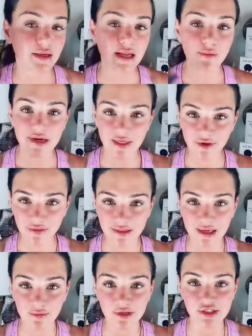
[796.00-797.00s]
Now another
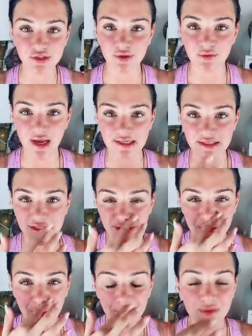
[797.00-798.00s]
thing I want to show you guys
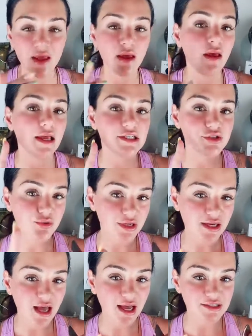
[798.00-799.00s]
too is you
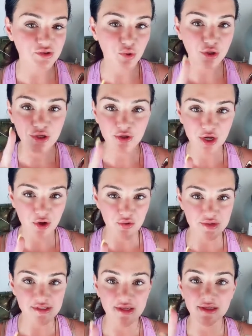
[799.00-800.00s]
can contour your
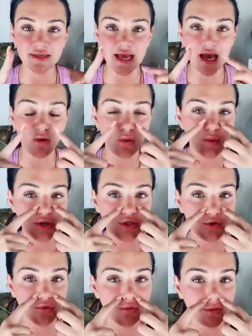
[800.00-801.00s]
nose. Now
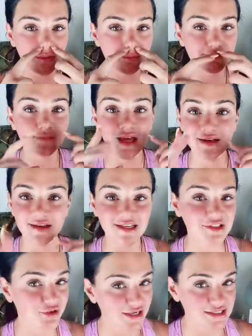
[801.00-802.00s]
and
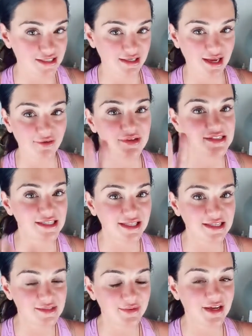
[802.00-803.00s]
it's crazy, I always say
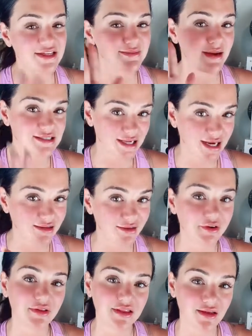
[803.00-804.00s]
this because my dad
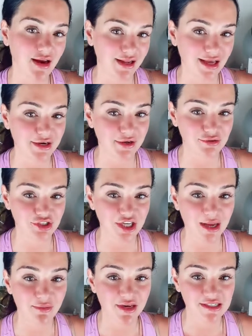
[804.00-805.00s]
literally thought I got a nose
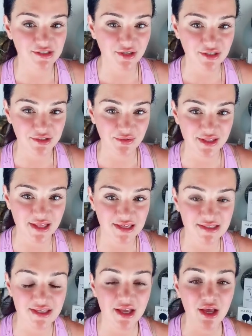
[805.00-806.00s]
job when I started doing
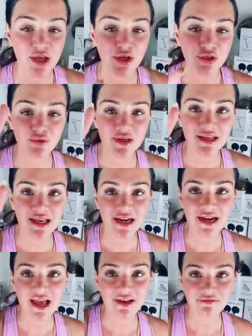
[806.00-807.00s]
this. You can get
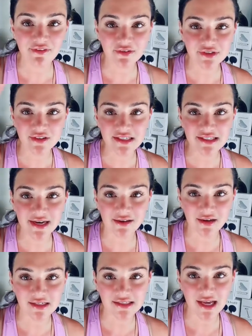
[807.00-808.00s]
it at
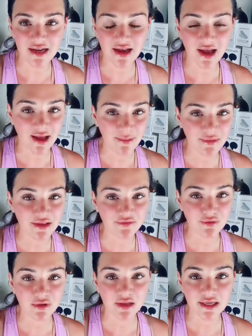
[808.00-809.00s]
filterlessera.com.
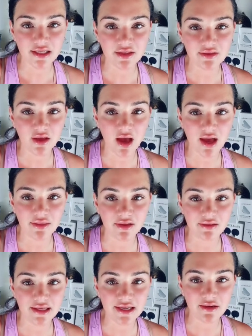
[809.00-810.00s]
If you click the
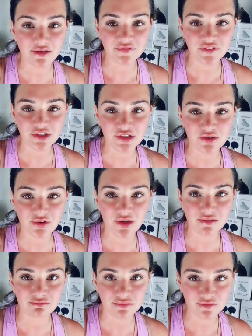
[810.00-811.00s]
link, or if you just go
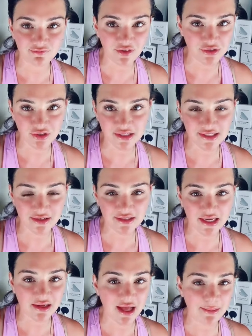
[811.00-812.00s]
to
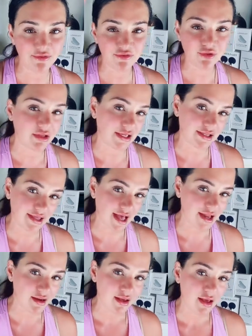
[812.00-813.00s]
filterlessera.com, if you click
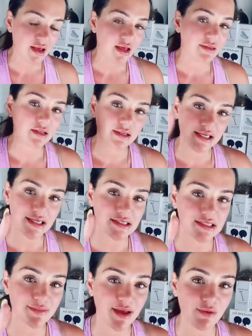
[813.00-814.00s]
that, the link
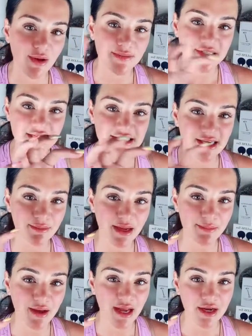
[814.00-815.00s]
to my website is in
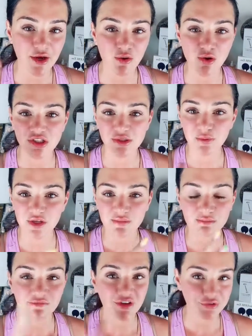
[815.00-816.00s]
my bio, or just put
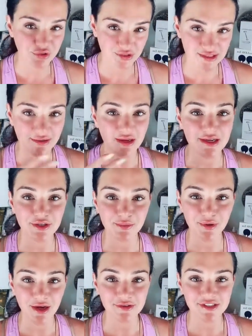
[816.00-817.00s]
Filterless Era in your
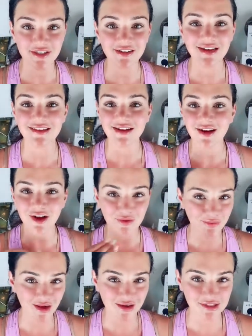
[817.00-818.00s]
browser and then all the
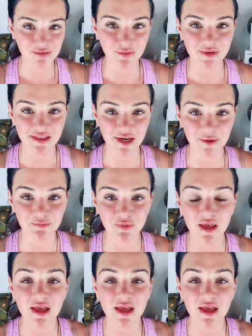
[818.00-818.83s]
products will be there.